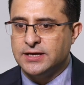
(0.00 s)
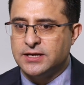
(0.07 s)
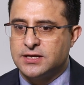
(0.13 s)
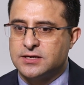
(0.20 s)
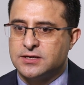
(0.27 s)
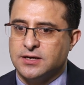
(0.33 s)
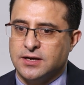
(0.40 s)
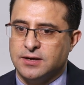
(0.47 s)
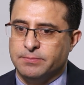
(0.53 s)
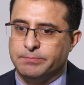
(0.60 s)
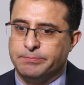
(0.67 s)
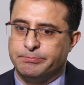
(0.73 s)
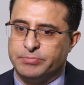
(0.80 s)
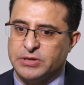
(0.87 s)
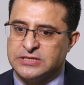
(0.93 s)
think
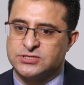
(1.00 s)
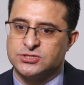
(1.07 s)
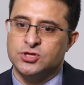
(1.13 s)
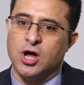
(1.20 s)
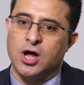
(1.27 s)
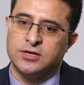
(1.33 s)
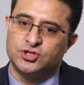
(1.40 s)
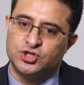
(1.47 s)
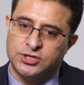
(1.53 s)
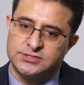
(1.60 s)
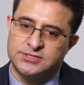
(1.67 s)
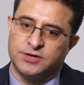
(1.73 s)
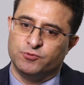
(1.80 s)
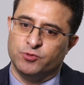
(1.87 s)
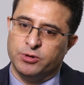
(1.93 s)
it's not
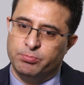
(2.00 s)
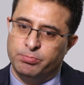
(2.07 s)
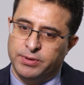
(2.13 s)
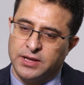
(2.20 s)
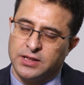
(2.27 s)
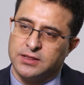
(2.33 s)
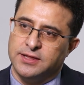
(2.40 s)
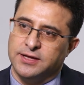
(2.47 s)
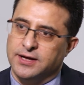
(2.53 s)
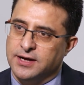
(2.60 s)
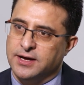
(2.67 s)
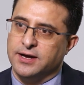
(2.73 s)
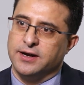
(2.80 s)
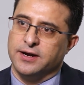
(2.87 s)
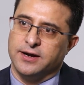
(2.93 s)
just that we build
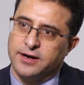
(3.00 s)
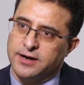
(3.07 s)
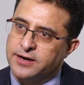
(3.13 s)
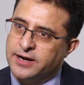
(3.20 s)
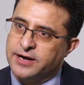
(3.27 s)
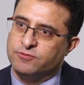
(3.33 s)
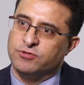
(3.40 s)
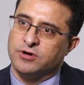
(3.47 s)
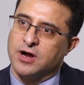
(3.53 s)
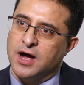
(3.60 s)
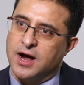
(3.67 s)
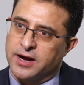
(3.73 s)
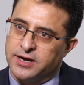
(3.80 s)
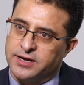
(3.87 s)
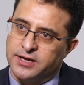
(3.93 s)
the network
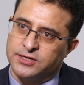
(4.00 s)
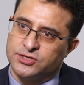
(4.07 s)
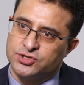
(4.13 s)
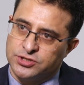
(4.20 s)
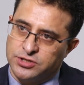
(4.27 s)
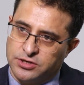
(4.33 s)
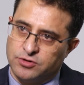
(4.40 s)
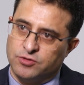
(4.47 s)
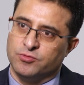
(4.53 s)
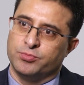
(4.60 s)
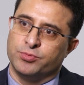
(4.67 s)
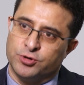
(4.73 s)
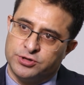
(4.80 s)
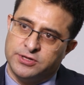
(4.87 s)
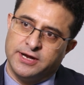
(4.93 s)
architecture or
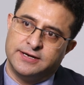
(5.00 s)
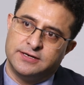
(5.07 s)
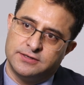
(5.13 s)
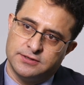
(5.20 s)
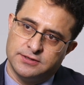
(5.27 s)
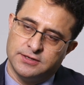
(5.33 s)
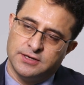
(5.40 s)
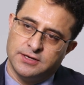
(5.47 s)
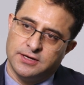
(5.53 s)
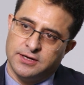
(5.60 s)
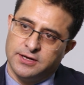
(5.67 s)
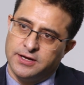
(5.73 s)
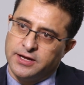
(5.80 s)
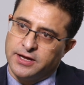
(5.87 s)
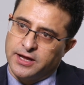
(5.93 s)
put that
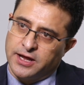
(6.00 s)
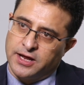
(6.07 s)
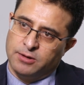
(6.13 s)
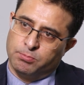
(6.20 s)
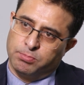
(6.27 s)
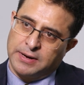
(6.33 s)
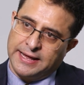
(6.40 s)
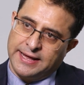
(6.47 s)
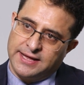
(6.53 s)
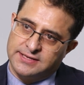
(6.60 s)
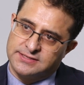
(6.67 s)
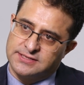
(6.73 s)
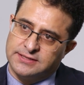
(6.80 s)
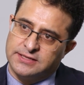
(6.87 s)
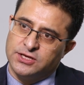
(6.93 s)
in
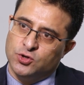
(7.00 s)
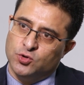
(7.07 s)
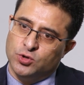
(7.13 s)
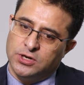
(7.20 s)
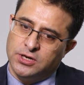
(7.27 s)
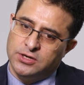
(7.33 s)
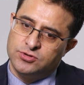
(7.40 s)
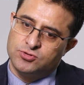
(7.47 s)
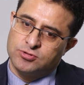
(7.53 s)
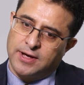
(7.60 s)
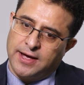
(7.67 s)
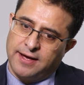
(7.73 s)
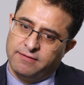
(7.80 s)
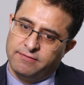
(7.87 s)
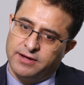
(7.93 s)
place. I think you need to
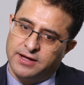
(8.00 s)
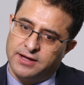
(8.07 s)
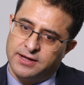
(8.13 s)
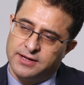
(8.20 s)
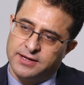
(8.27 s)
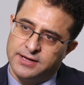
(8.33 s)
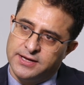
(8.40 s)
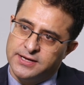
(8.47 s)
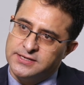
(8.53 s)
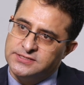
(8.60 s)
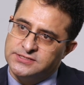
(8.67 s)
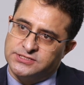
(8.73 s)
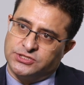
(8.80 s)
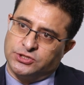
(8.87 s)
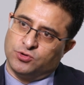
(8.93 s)
have a
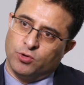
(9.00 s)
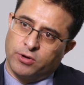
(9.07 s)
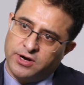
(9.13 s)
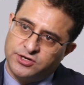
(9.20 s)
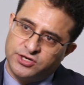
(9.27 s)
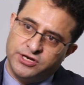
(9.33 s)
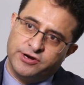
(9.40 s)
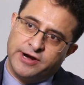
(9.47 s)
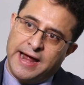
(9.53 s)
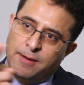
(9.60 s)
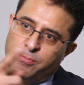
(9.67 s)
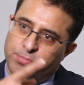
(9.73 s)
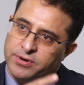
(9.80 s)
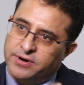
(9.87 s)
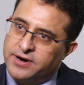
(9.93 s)
security
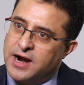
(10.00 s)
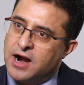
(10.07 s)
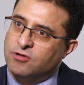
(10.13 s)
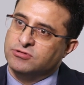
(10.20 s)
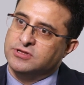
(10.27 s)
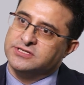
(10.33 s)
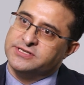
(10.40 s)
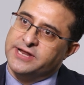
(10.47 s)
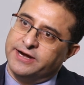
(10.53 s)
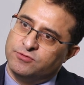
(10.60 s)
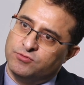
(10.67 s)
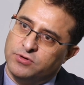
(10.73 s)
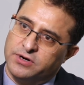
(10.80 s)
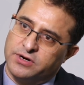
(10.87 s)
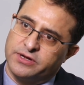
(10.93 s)
wrapper around this
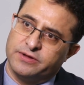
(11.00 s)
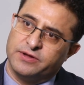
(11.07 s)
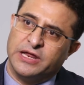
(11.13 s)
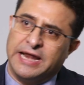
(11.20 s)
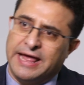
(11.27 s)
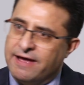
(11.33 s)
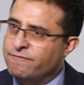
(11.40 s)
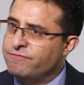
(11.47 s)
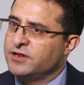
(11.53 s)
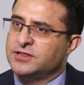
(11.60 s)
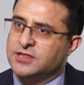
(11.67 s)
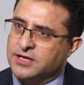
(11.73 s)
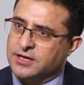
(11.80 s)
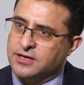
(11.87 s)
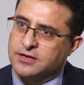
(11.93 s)
network. In
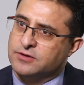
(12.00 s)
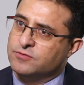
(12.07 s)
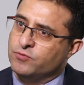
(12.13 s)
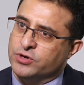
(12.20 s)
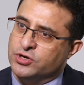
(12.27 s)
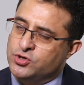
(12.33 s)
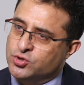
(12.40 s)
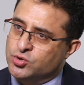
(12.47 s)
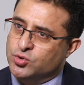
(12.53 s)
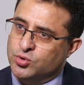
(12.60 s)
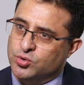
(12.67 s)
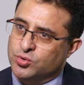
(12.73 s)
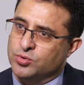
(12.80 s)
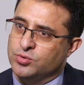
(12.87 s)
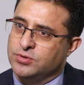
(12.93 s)
everything we
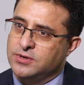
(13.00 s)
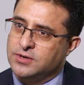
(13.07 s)
do,